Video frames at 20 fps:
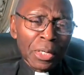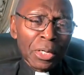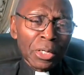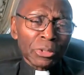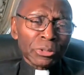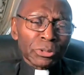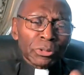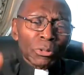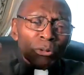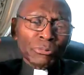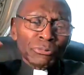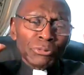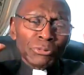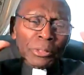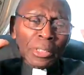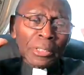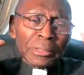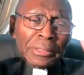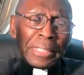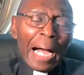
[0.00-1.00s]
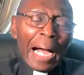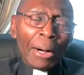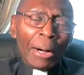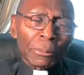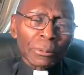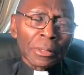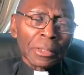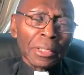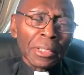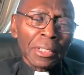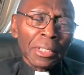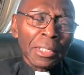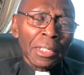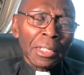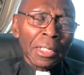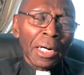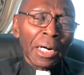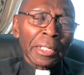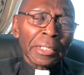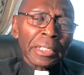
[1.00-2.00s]
so full of doubt
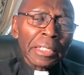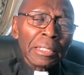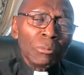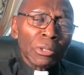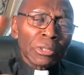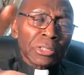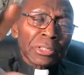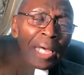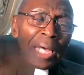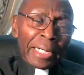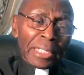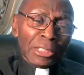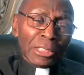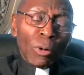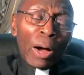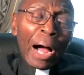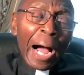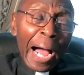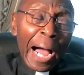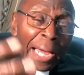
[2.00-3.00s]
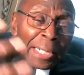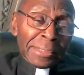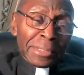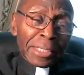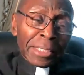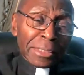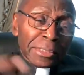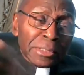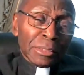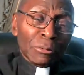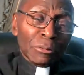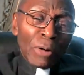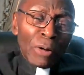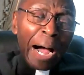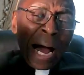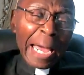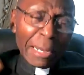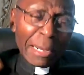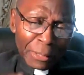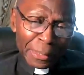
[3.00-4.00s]
and he was satisfied just
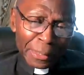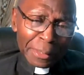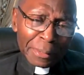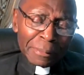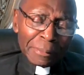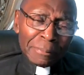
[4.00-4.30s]
surviving.